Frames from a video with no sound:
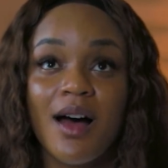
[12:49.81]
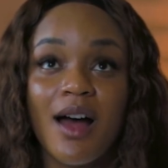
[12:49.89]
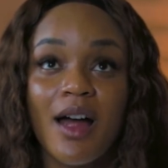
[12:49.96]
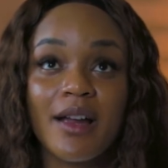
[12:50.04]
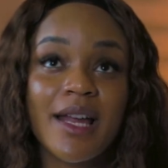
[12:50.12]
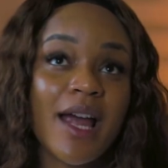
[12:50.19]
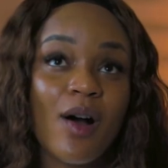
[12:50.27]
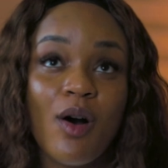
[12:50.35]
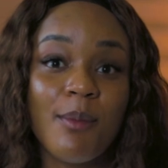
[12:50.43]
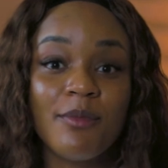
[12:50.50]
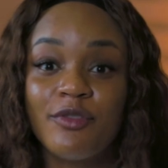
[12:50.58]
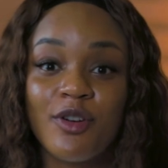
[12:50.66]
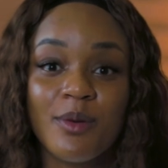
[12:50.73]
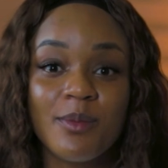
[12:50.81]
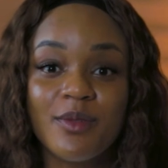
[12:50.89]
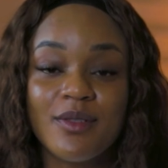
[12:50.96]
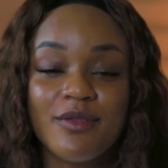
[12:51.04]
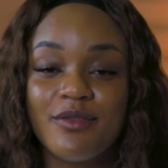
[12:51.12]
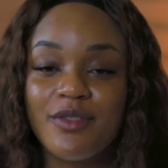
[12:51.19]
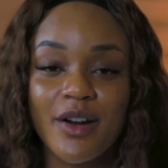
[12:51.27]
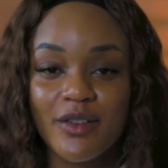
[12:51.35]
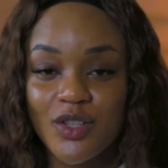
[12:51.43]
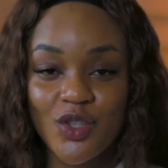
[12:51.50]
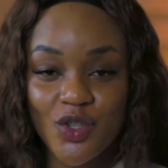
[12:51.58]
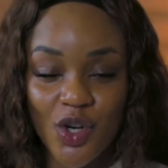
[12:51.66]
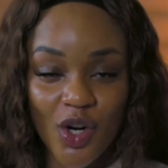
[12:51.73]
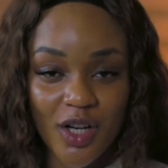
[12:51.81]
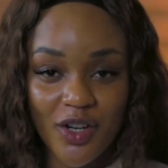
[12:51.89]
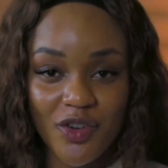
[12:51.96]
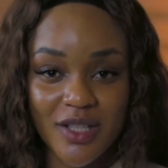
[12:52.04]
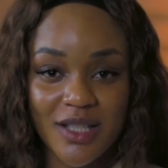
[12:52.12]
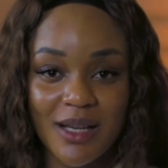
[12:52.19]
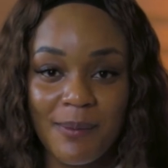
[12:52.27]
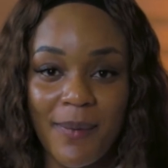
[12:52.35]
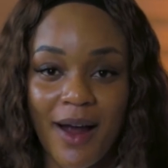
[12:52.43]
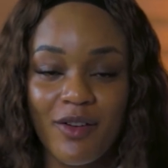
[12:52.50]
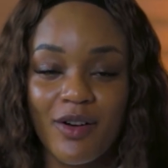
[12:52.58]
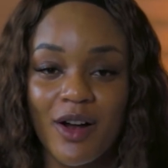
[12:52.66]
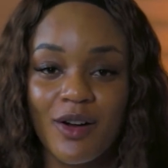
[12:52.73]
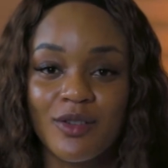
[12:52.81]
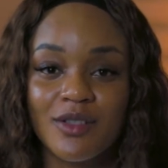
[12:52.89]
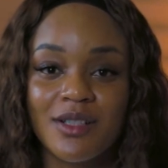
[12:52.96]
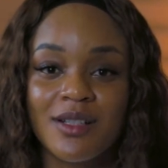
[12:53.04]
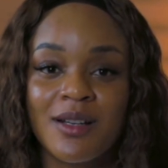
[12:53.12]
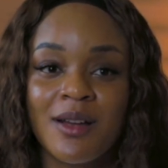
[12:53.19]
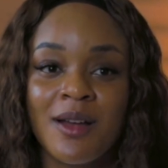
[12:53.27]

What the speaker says: I come from a very strong Christian background,